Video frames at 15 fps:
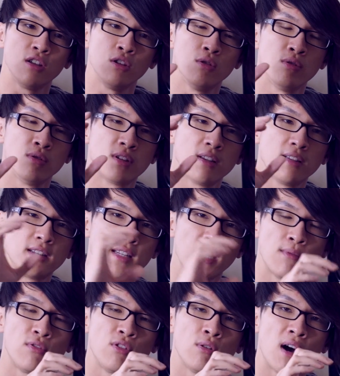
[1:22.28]
use
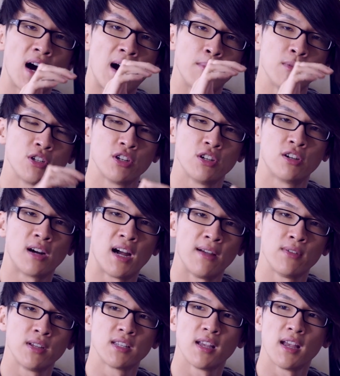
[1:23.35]
several armature
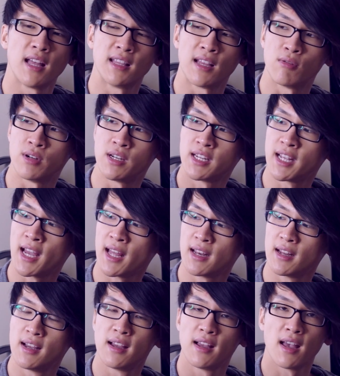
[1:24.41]
drivers, and they would
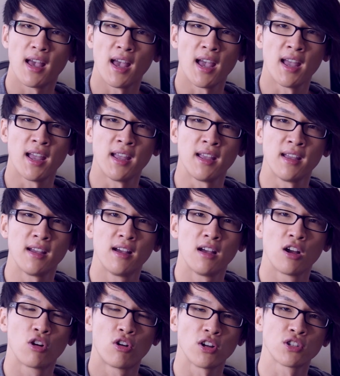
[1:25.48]
get a
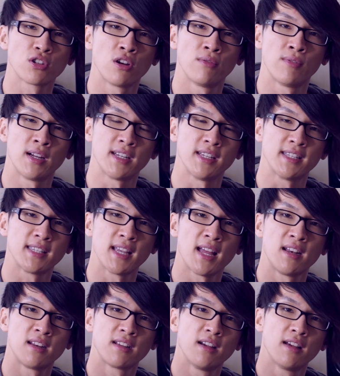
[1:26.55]
crossover to
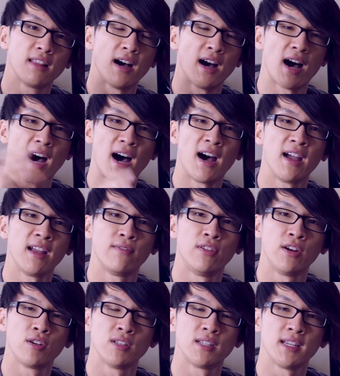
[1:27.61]
send the high
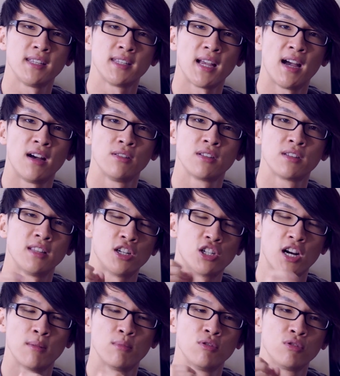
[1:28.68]
frequency sounds, the
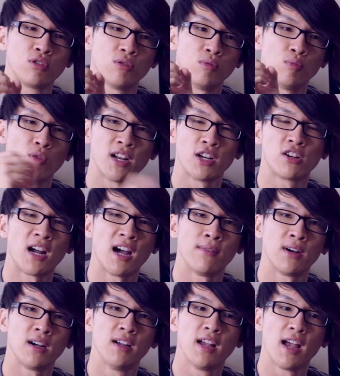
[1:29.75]
treble, to one
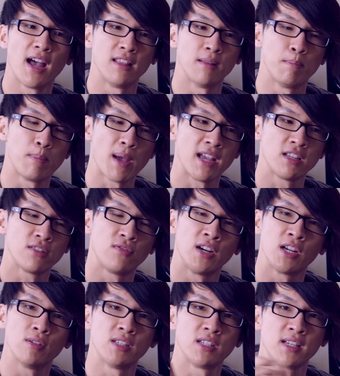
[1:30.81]
driver, and the bass
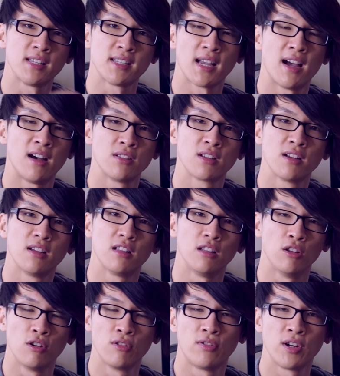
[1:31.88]
frequency sounds, the
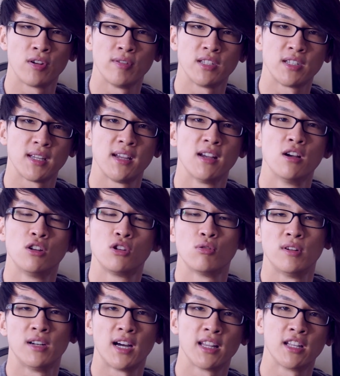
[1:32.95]
low frequency,
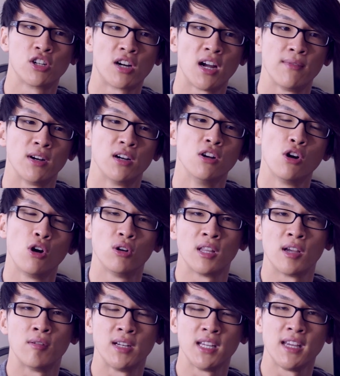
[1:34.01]
to another driver, or
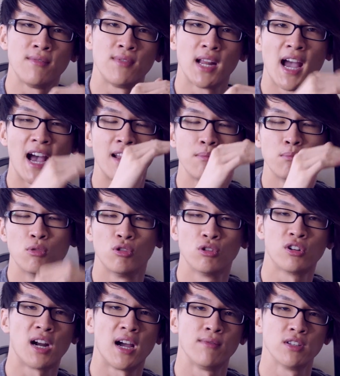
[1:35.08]
they would even add more
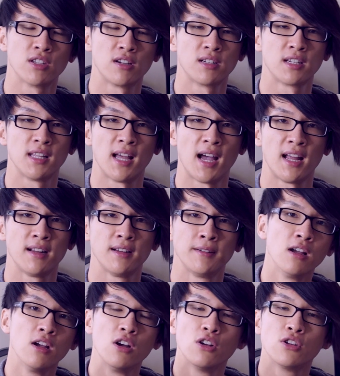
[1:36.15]
drivers onto that.
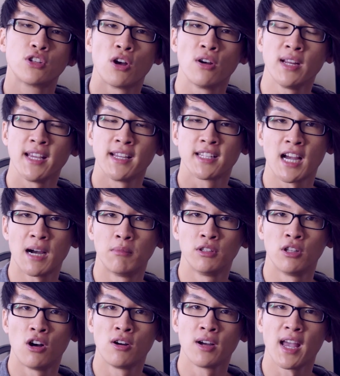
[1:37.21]
Sony has come
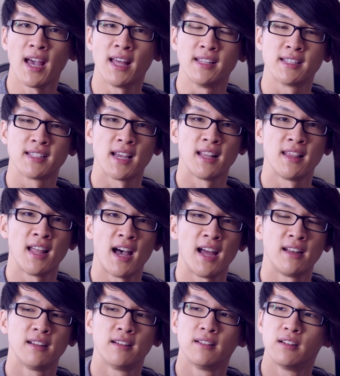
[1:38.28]
along and said
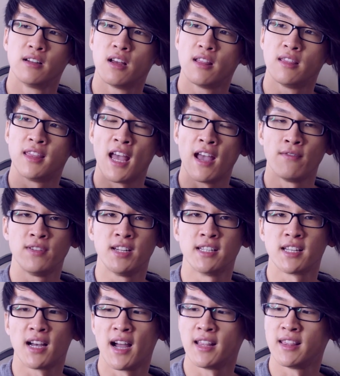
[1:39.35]
that they've
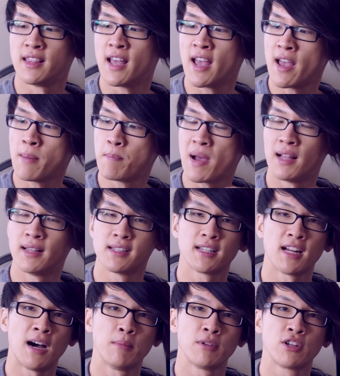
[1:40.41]
designed their
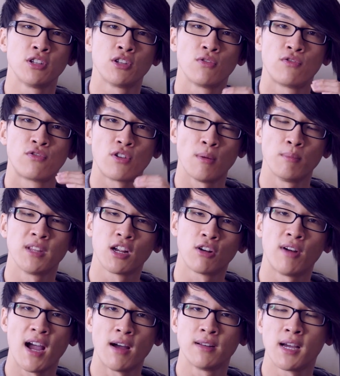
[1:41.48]
balanced armatures from the
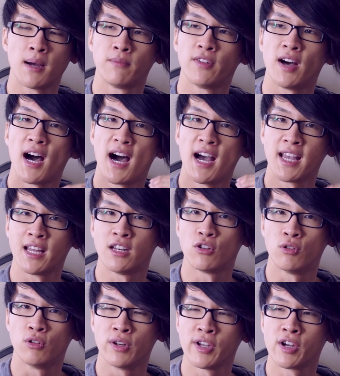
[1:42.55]
ground up for high-end
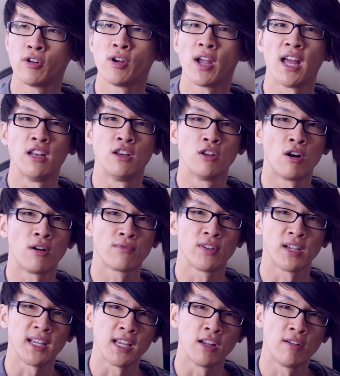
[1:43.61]
audio and not for
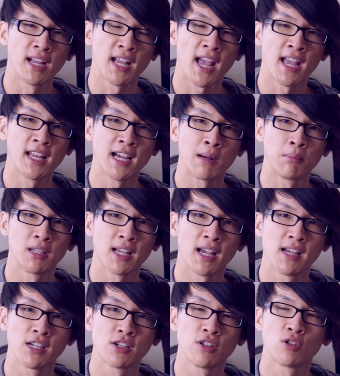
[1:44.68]
hearing aid
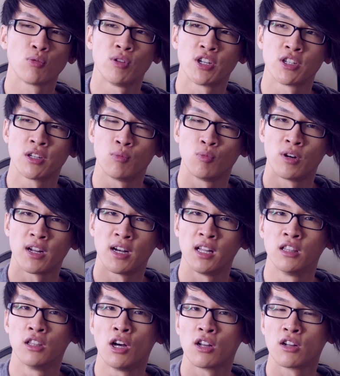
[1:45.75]
applications, which is what a
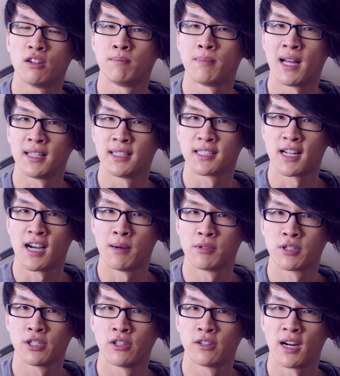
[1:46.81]
lot of balanced
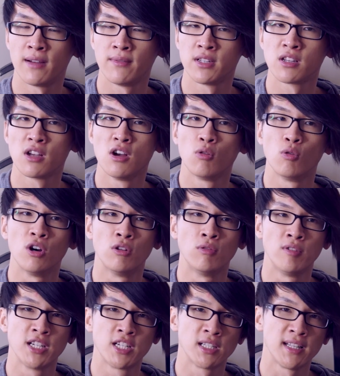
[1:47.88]
armature drivers were
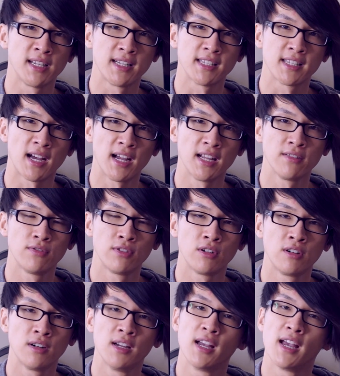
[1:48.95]
originally designed
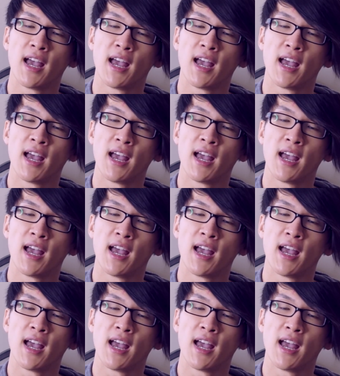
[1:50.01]
for.